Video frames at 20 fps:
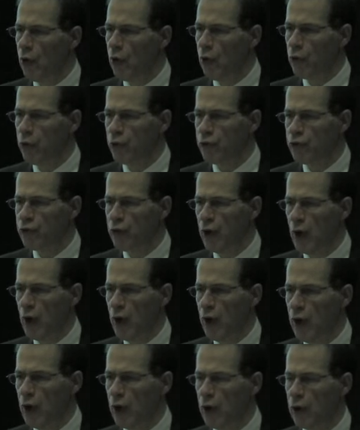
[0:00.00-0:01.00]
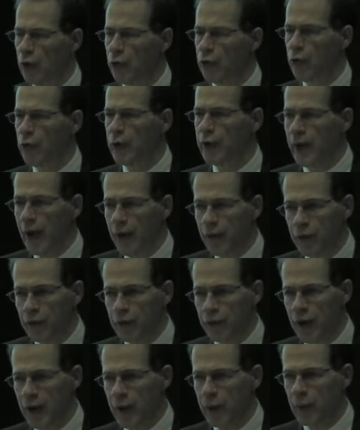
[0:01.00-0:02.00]
or a child or
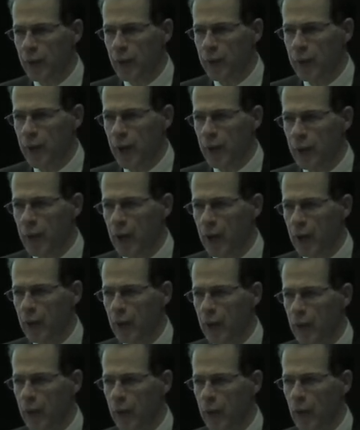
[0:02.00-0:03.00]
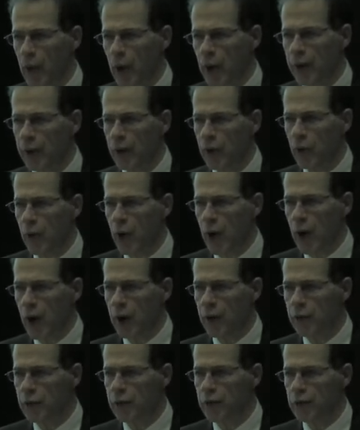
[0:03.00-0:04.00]
another family member might
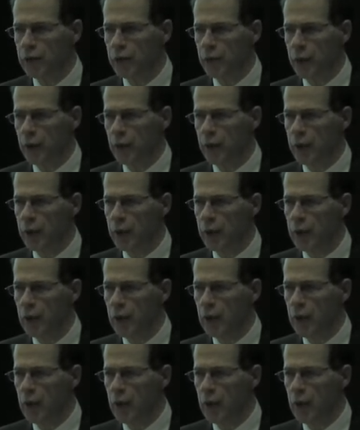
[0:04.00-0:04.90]
acquire a disability.